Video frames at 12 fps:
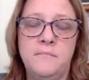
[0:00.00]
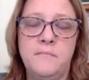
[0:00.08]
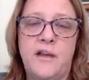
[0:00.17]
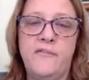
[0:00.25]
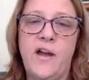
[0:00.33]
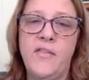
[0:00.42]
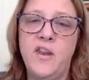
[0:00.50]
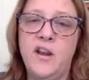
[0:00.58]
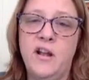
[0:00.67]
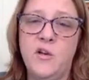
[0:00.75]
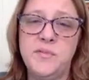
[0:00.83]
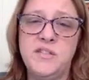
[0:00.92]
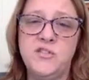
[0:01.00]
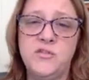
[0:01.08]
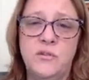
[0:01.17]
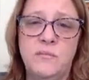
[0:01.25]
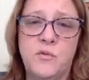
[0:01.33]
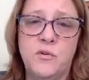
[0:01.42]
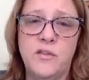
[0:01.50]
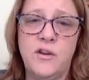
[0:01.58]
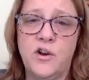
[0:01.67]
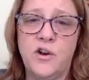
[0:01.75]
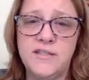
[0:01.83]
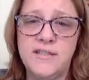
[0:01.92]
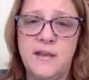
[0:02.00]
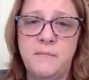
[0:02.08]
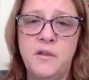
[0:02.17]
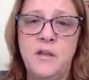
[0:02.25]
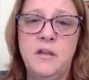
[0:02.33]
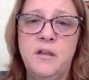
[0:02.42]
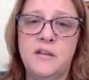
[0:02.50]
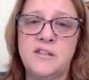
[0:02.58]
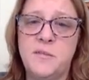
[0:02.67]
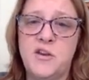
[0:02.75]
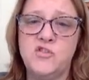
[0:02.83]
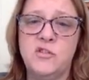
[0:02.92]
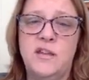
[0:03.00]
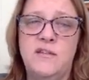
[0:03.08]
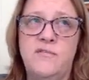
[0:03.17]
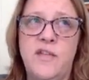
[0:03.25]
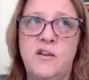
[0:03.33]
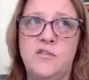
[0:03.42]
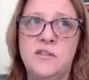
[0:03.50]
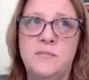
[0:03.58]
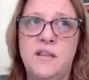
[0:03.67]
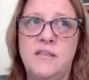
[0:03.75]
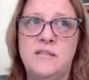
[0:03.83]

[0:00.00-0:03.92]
I find that it helps the student more than hurts them, especially if they are somebody that